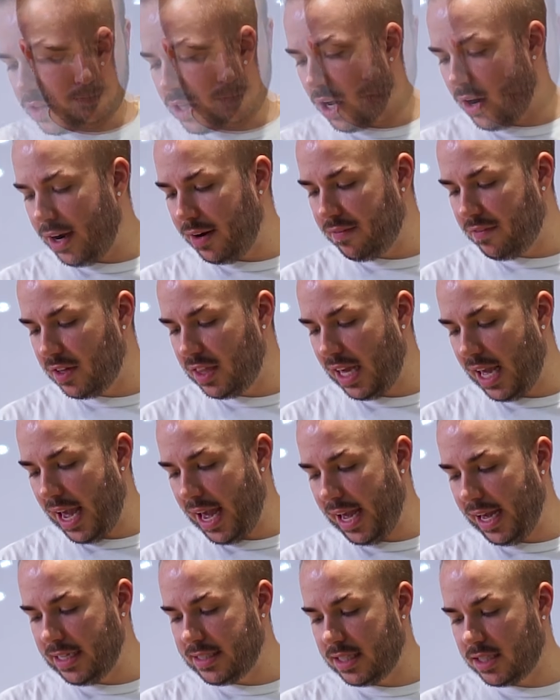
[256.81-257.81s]
All right, for the
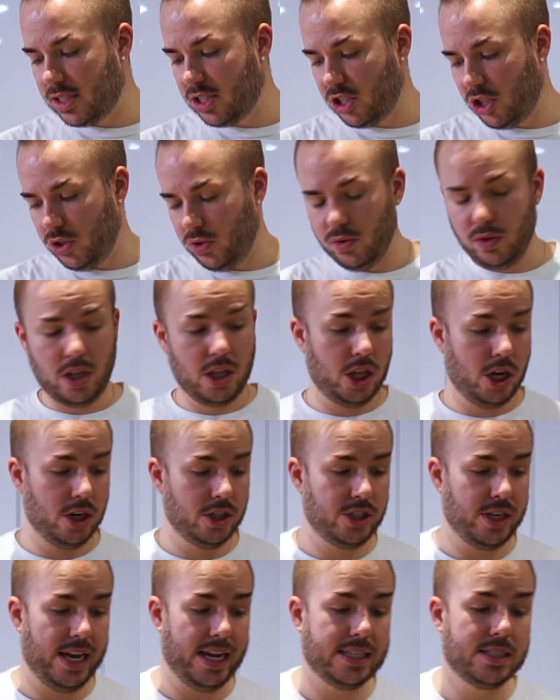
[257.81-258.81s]
eggs, it's 2
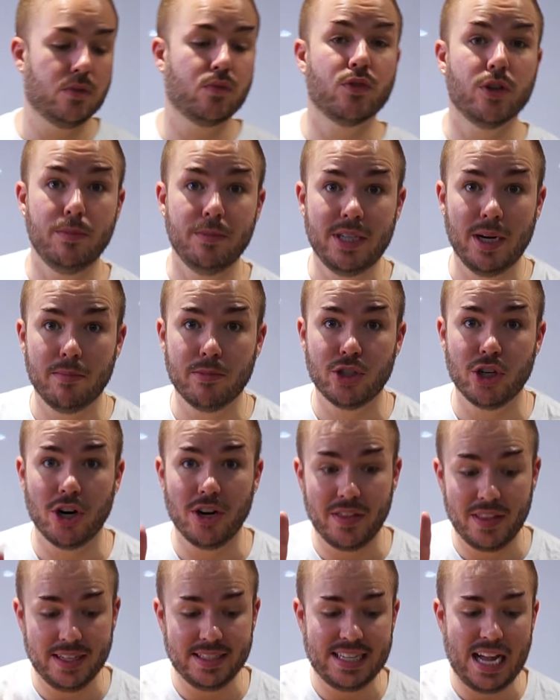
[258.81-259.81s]
large eggs, room
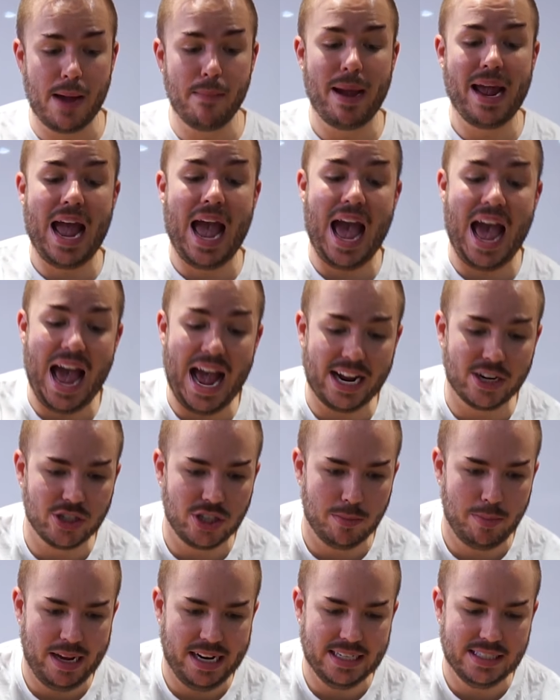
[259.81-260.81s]
temperature. This time I
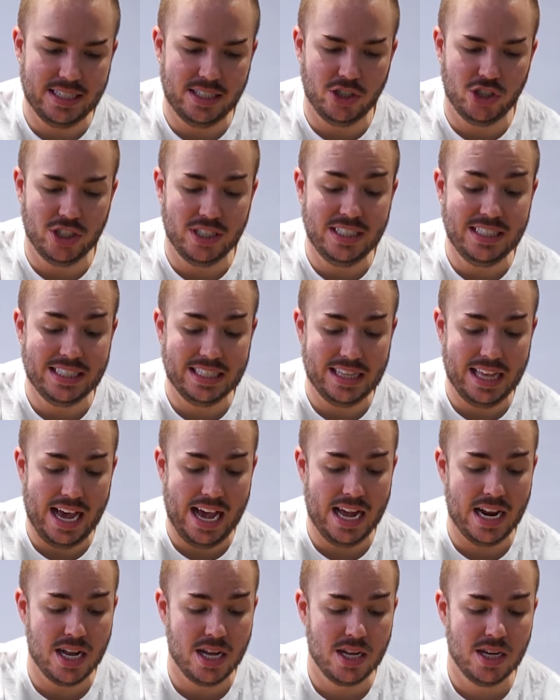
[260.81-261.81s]
actually paid attention and did
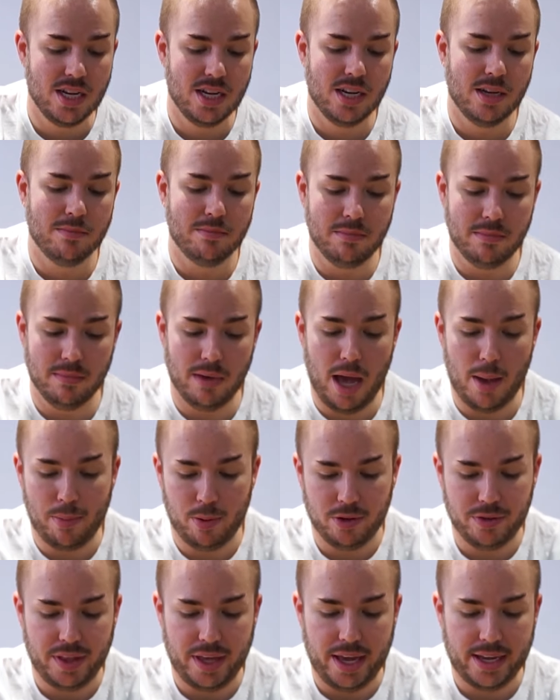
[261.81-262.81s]
that. I
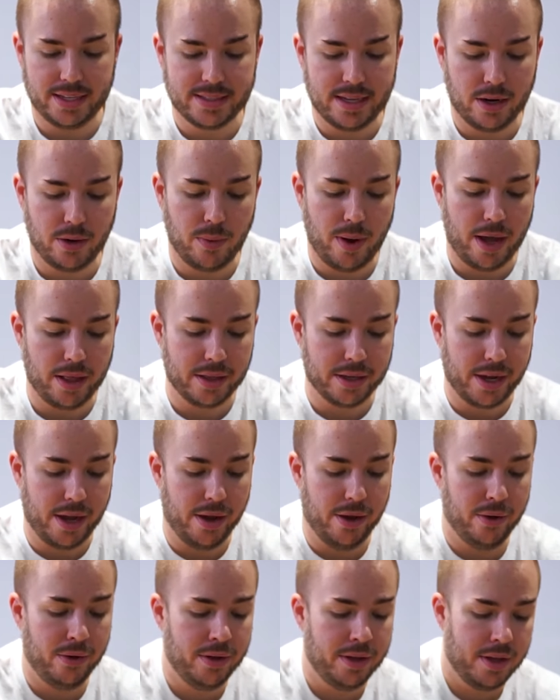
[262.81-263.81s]
pulled the eggs out a while
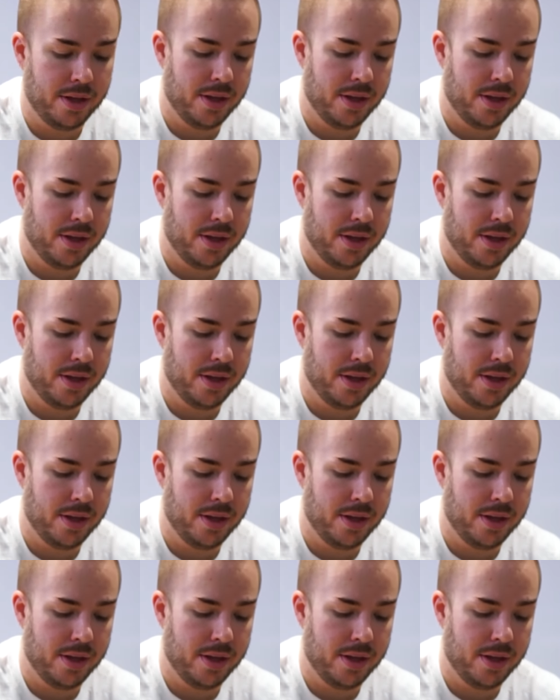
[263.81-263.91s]
ago.